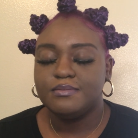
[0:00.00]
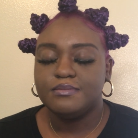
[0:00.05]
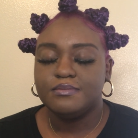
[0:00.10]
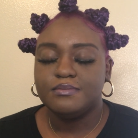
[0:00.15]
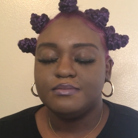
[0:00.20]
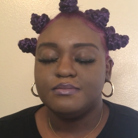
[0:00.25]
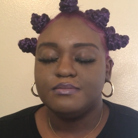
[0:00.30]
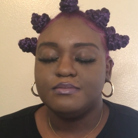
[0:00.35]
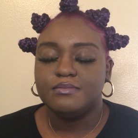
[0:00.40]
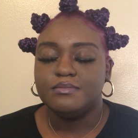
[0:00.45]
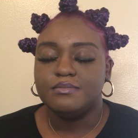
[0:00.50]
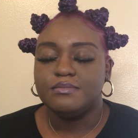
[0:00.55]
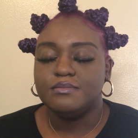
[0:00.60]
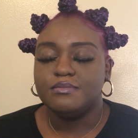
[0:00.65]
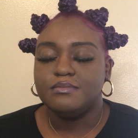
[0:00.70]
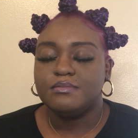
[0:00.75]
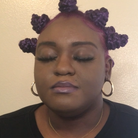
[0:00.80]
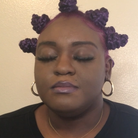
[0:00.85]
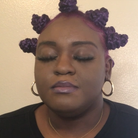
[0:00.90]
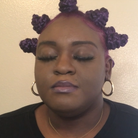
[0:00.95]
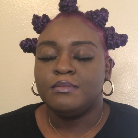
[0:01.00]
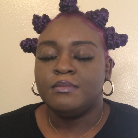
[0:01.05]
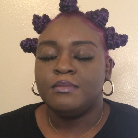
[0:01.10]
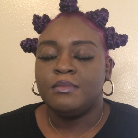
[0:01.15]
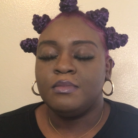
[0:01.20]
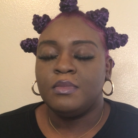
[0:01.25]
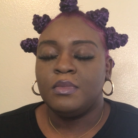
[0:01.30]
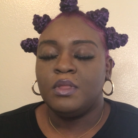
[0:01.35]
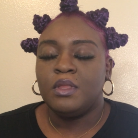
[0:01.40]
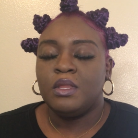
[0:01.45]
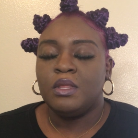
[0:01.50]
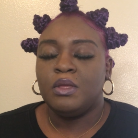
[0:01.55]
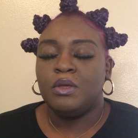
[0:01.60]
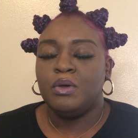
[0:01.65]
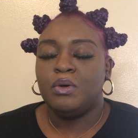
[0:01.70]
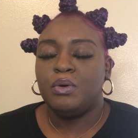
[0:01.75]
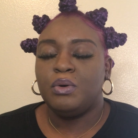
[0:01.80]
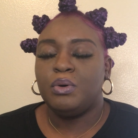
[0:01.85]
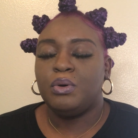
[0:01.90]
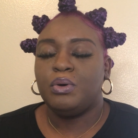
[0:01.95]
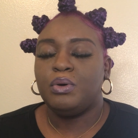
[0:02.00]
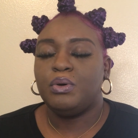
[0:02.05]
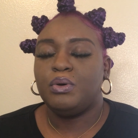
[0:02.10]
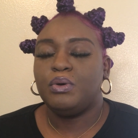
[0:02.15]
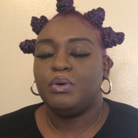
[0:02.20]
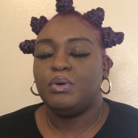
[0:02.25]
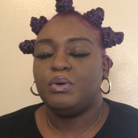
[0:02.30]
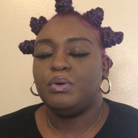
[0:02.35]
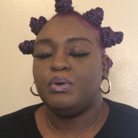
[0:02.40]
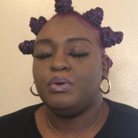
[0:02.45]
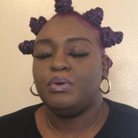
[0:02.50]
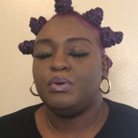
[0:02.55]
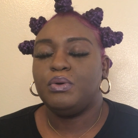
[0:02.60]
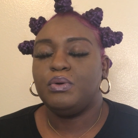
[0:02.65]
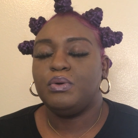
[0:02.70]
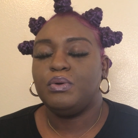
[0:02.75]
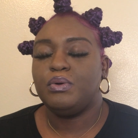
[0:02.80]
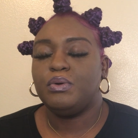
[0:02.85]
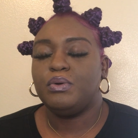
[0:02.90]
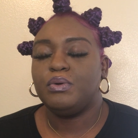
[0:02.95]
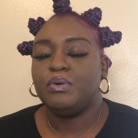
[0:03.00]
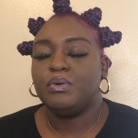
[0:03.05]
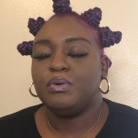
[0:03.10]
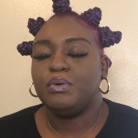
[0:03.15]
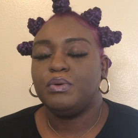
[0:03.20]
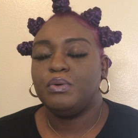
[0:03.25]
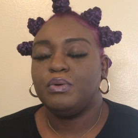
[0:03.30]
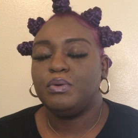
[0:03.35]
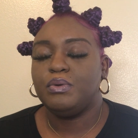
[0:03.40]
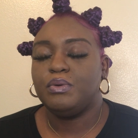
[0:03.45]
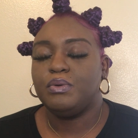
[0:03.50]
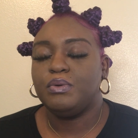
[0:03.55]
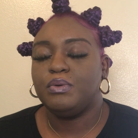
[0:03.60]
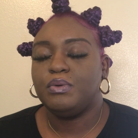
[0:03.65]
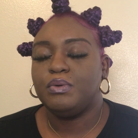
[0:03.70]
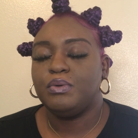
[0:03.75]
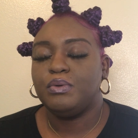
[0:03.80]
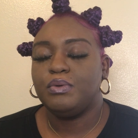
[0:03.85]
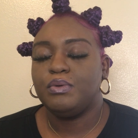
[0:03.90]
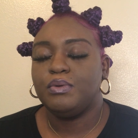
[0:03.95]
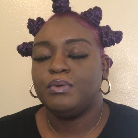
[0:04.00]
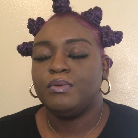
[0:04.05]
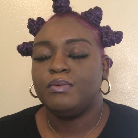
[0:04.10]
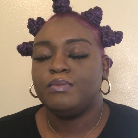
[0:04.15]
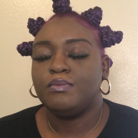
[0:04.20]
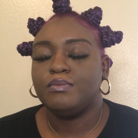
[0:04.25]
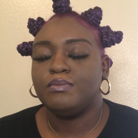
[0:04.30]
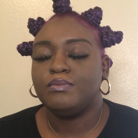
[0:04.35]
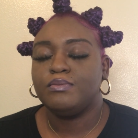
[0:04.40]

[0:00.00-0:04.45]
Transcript: Nobody speaks.